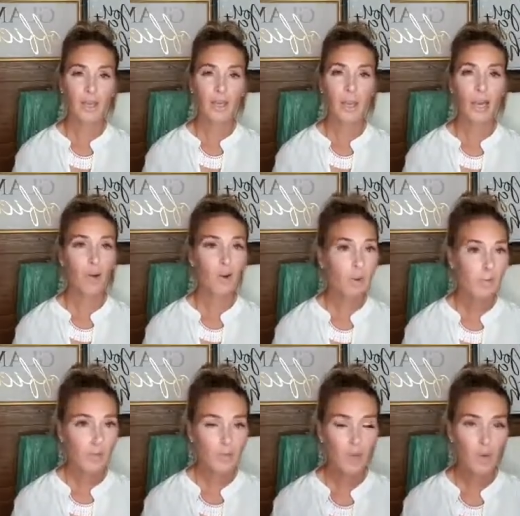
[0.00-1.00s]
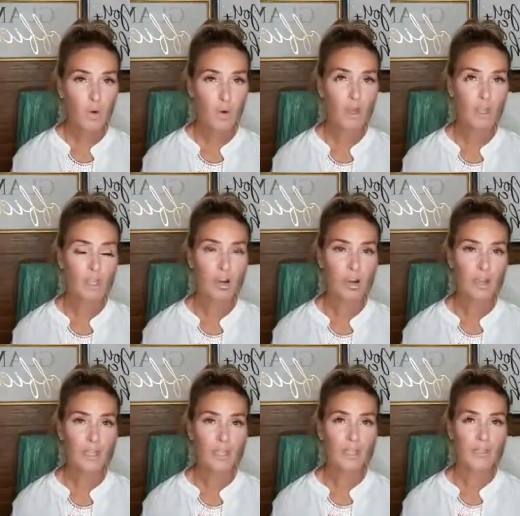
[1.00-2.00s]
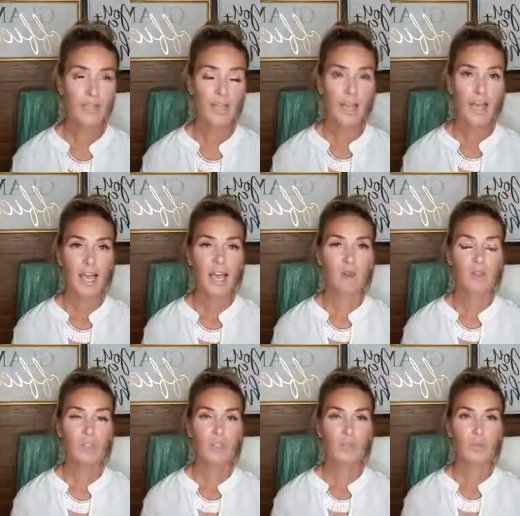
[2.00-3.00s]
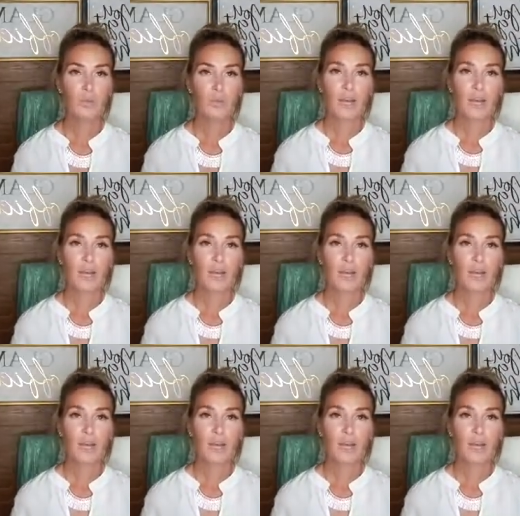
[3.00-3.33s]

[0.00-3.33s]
How to build that quality audience, how to